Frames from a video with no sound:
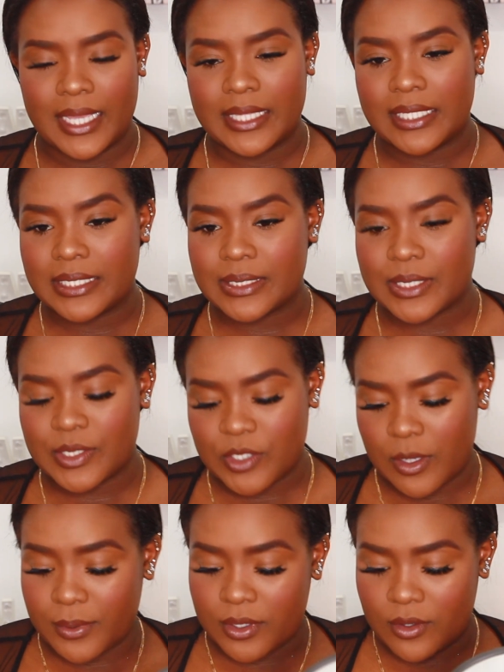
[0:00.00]
And then to
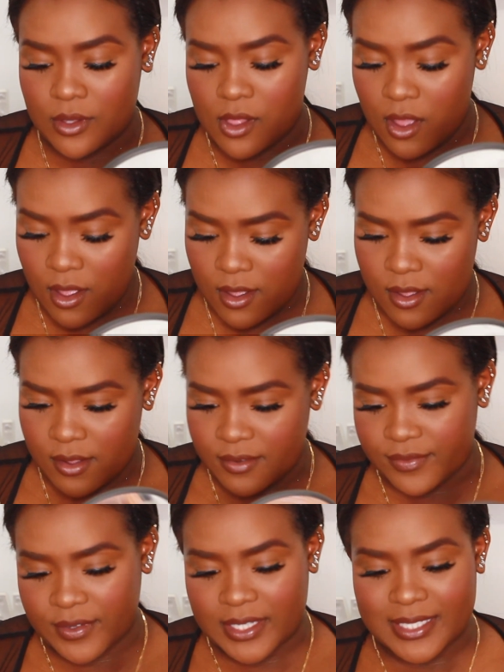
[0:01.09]
top it all
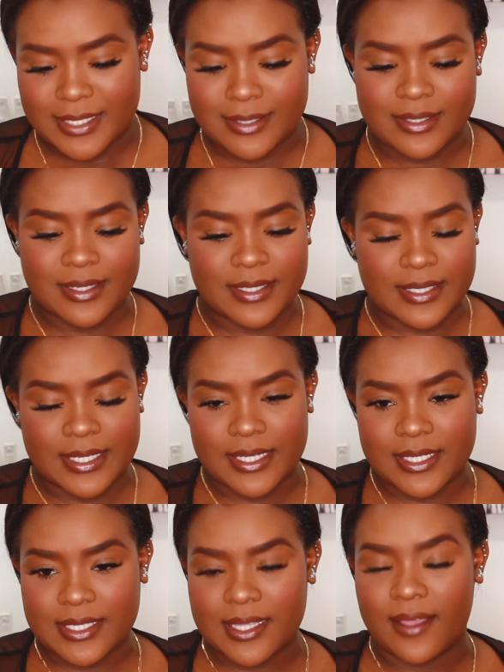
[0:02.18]
off, since this
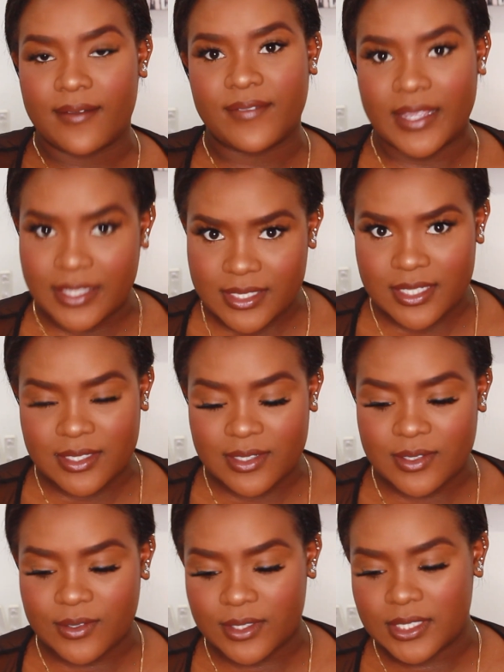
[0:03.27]
is a Fenty
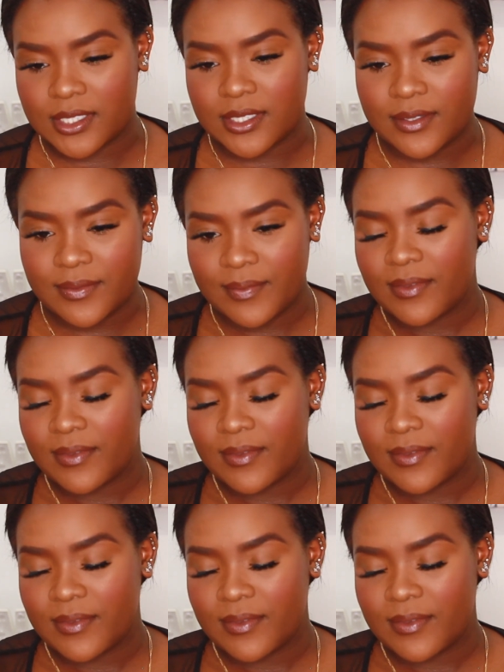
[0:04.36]
tutorial,